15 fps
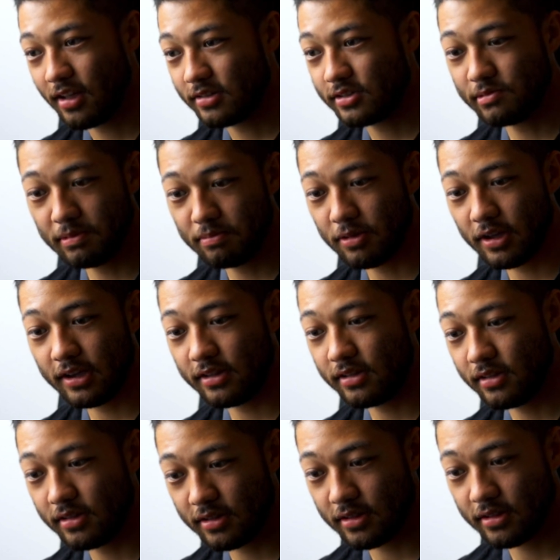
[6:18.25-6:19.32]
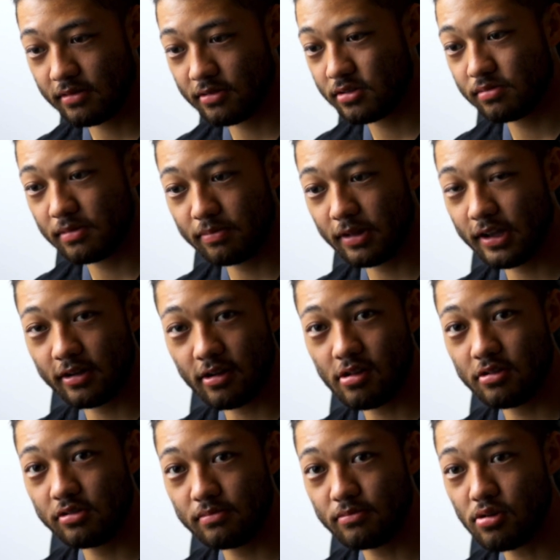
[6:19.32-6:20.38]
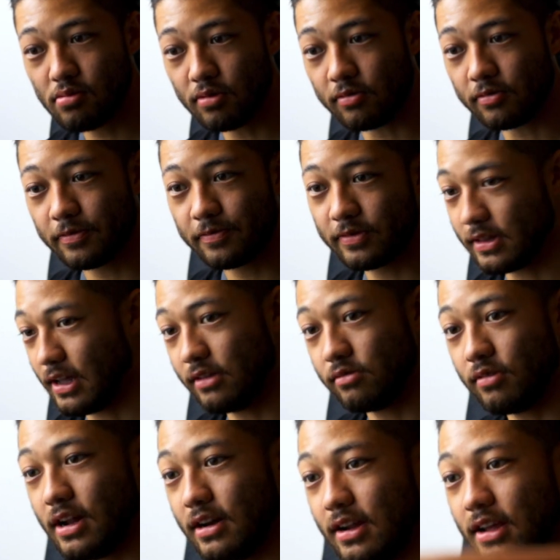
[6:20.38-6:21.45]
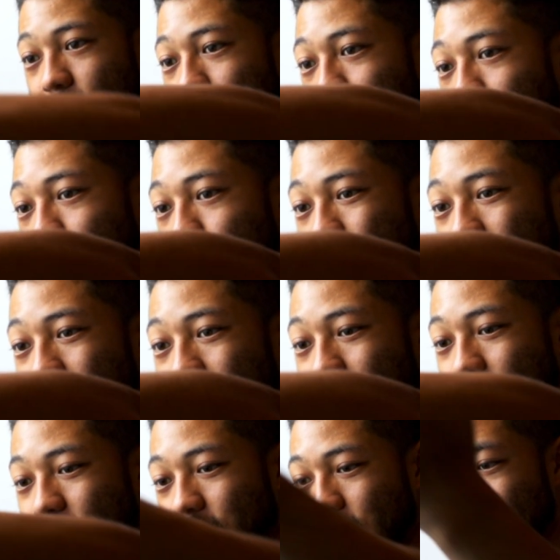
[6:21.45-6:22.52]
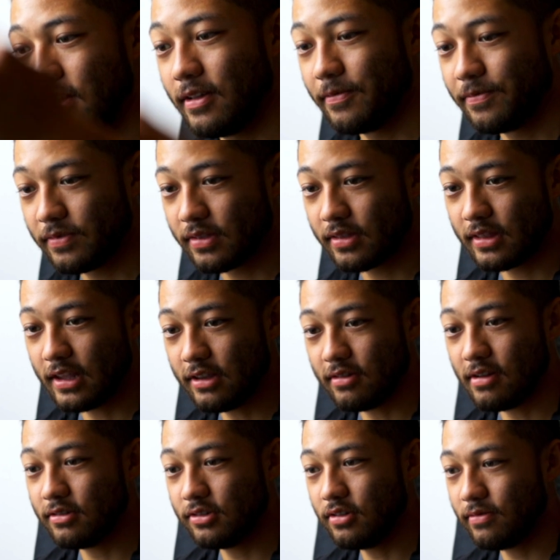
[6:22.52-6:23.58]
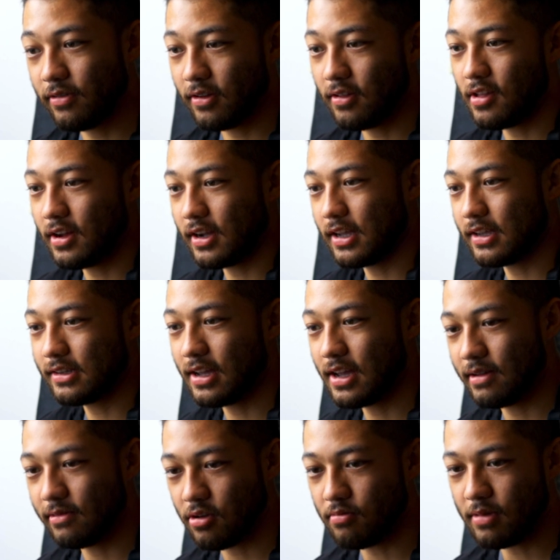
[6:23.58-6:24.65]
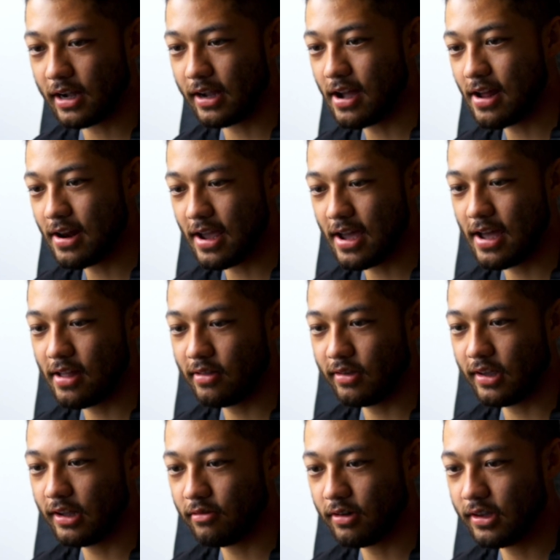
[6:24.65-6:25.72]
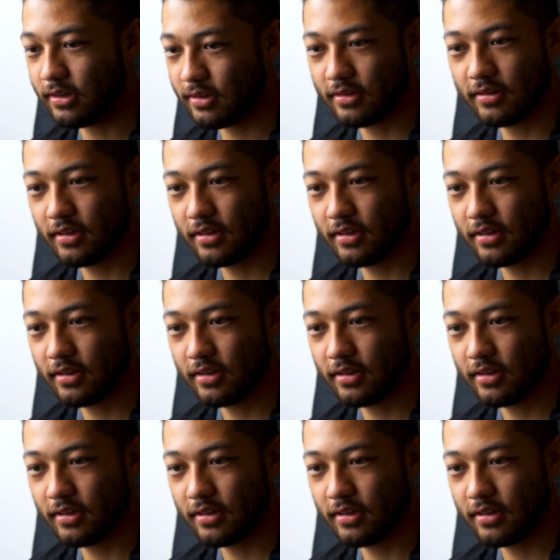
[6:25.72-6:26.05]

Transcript: Just be playing Call of Duty Mobile. That's what I did the first week. That's what I was doing for a long ass time. Oh my god, ads. Anyways.